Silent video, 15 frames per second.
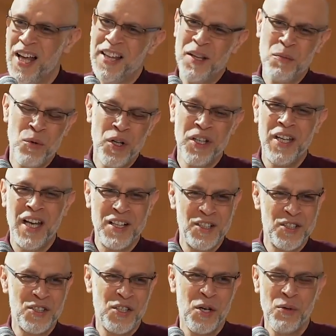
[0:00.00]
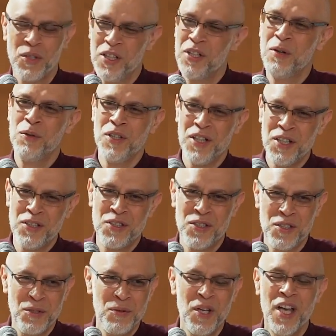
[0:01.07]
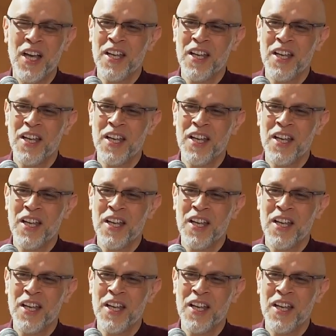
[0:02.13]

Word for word: And then one day I just told her, you know what you need to do?